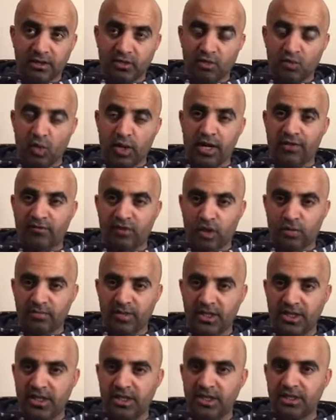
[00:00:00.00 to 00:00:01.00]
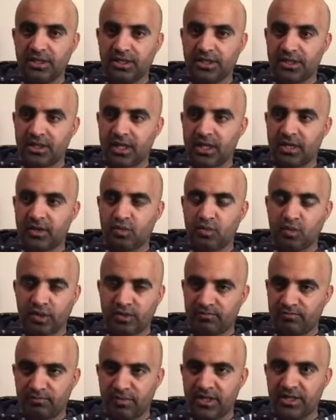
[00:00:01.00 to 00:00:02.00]
when I've got meetings with
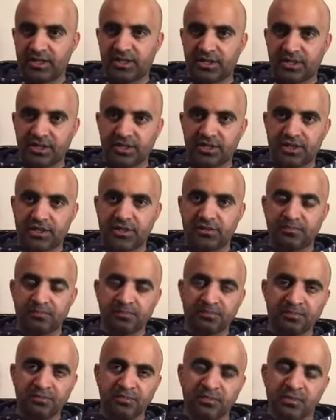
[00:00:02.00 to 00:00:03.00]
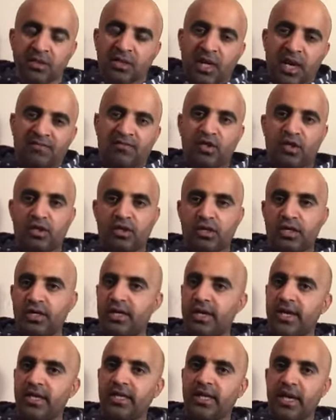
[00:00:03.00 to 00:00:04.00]
ministers and I've got
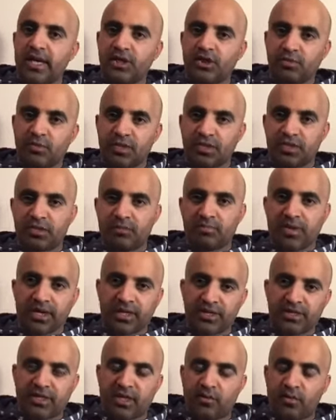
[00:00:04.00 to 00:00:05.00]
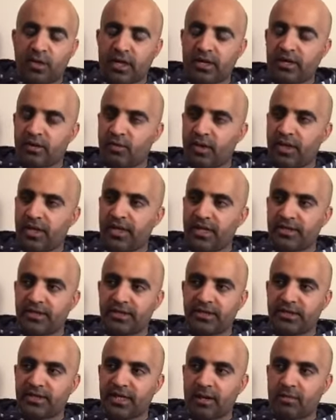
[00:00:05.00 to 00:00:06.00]
engagements in Pakistan when I get
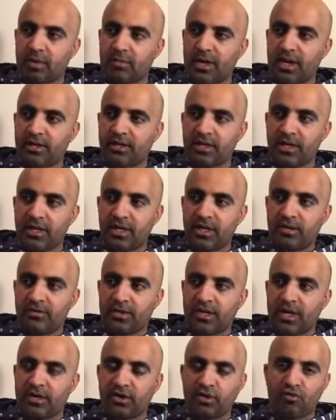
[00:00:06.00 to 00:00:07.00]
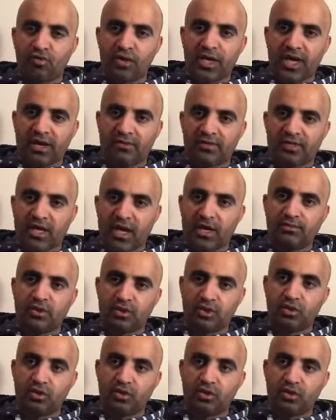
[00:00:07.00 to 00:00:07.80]
to Islamabad, that I don't really have time